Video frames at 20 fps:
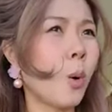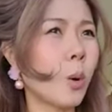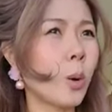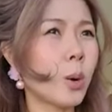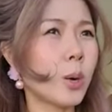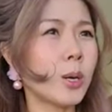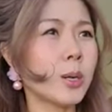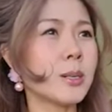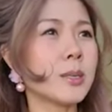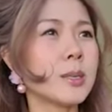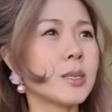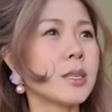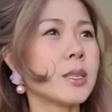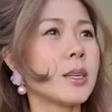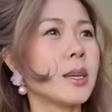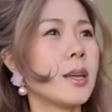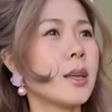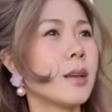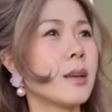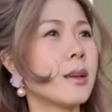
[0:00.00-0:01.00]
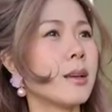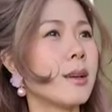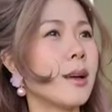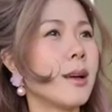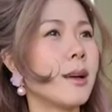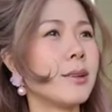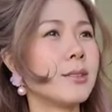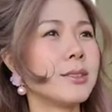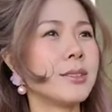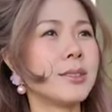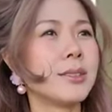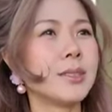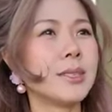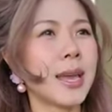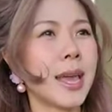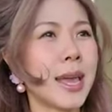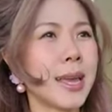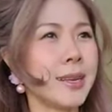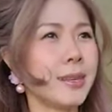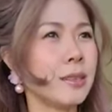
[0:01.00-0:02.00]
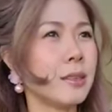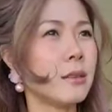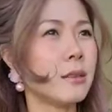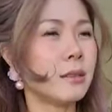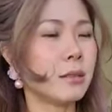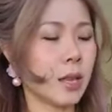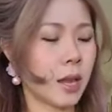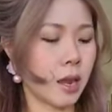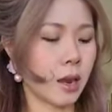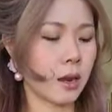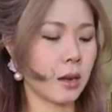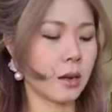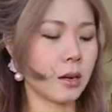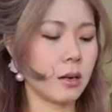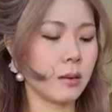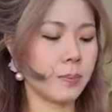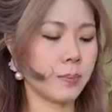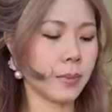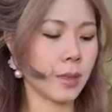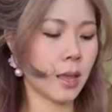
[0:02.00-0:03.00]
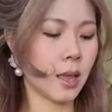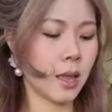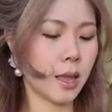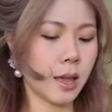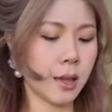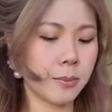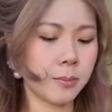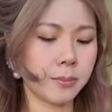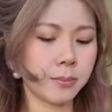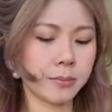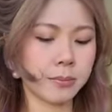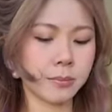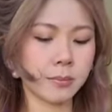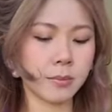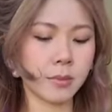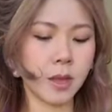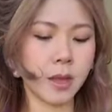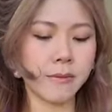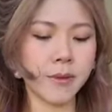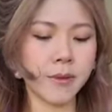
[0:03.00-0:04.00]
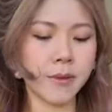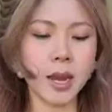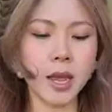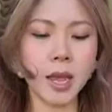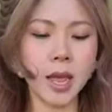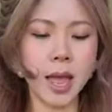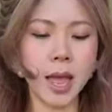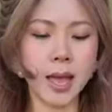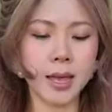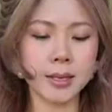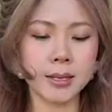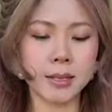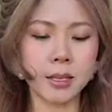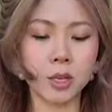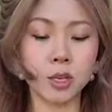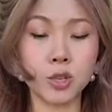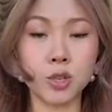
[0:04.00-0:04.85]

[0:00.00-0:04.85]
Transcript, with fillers: coarse, tangled hair, um, Aveda has the